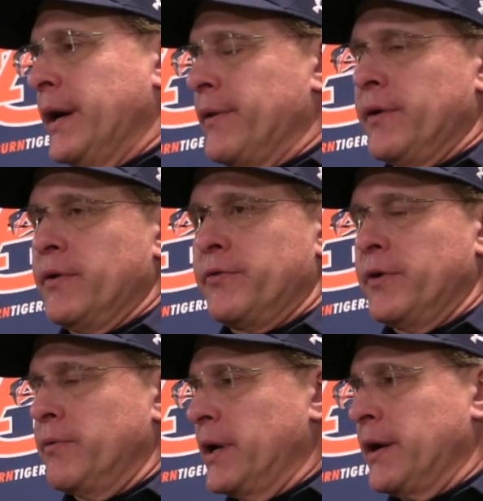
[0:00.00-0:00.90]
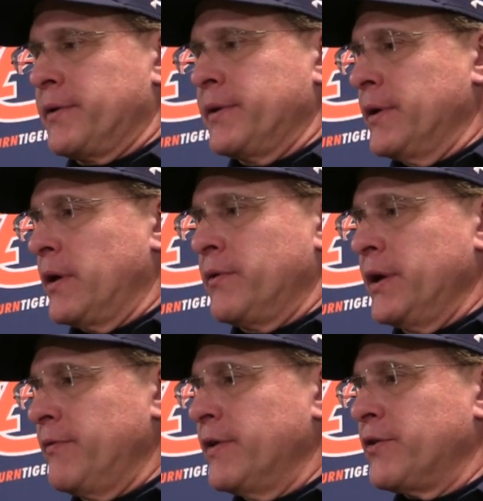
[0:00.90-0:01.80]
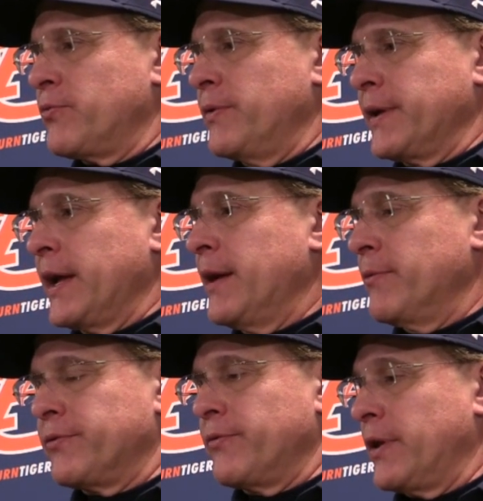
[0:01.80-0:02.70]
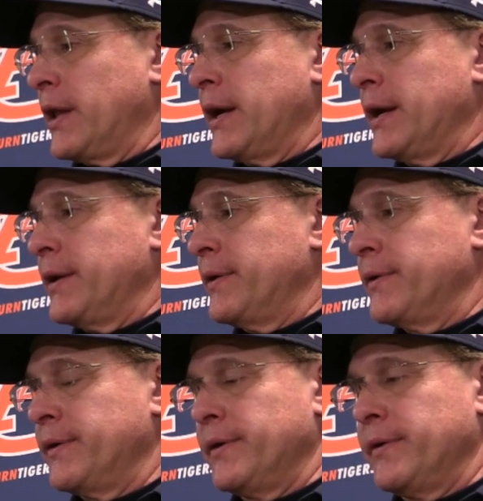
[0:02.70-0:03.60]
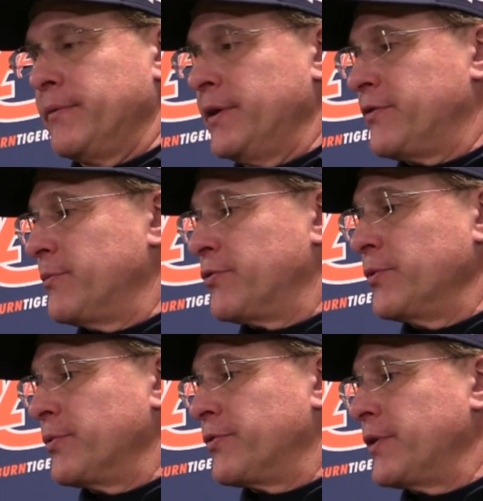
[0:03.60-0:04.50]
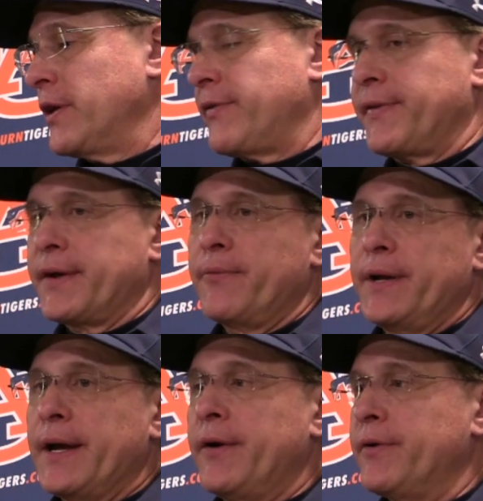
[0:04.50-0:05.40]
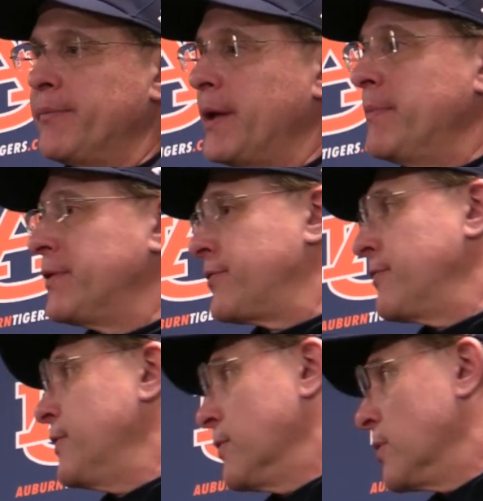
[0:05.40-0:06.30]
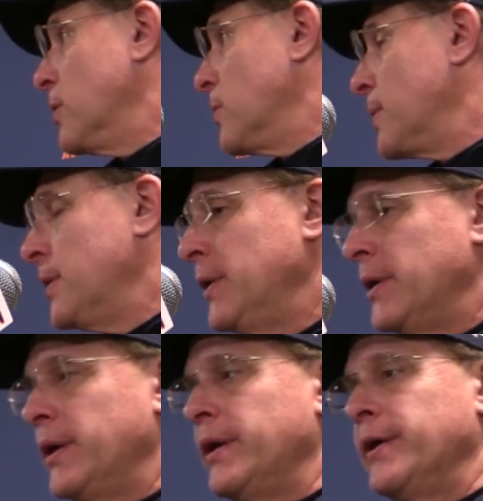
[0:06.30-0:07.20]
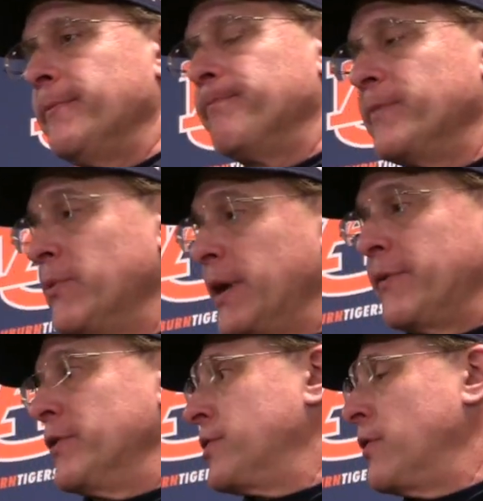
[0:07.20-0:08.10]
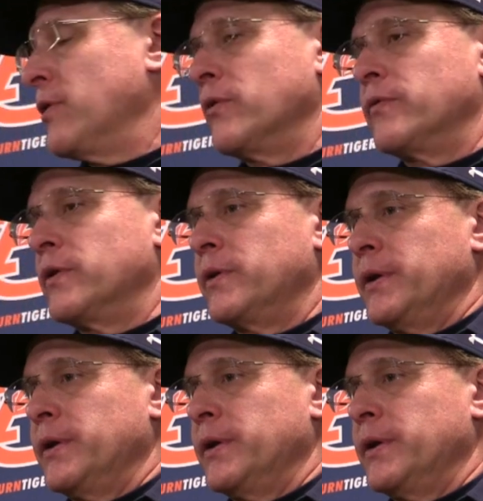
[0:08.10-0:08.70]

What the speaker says: Yeah, there's no doubt. Our defense, when the game was on the line, did some super stuff. I think we held them. They missed the field goal. Then we had the turnover.